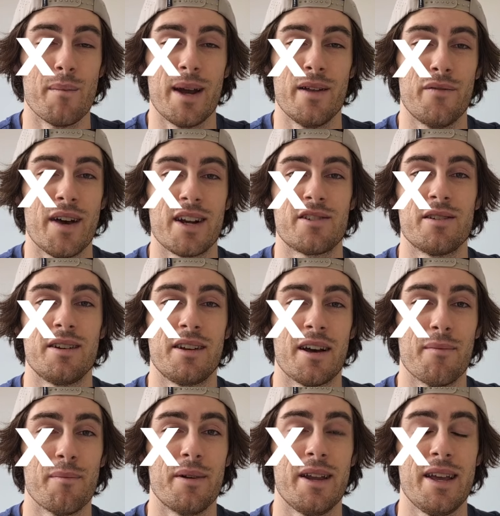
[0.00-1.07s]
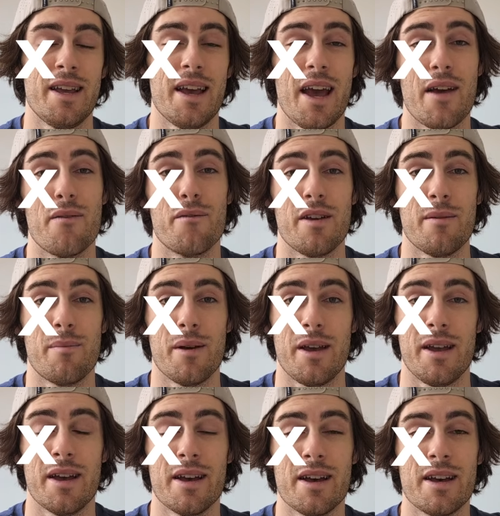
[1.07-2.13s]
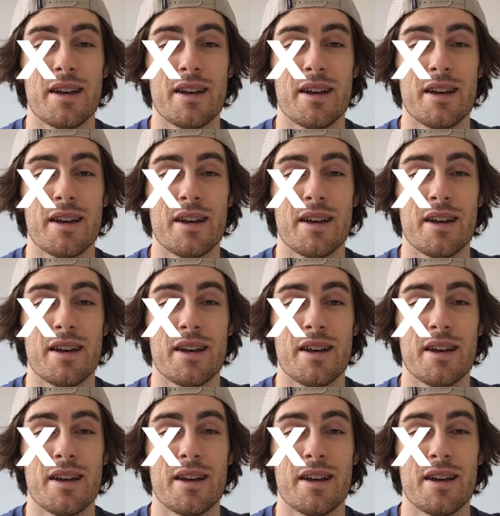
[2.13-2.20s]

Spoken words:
manufacturing company MVP,